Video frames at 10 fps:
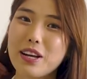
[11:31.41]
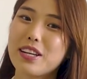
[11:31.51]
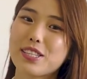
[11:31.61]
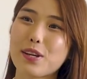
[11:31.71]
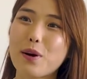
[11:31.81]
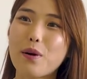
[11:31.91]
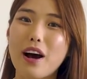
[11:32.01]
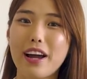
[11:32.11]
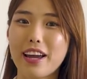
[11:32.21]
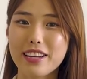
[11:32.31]
So
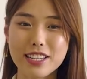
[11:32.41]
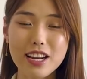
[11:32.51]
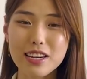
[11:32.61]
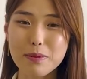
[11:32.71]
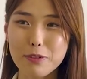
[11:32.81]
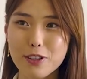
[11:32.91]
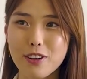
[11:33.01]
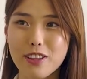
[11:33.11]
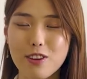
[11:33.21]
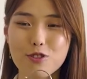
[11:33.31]
I did end up
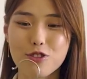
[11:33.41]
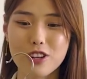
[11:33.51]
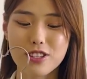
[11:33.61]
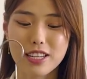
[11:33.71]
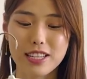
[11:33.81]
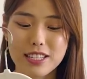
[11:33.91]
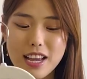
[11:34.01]
returning those dresses,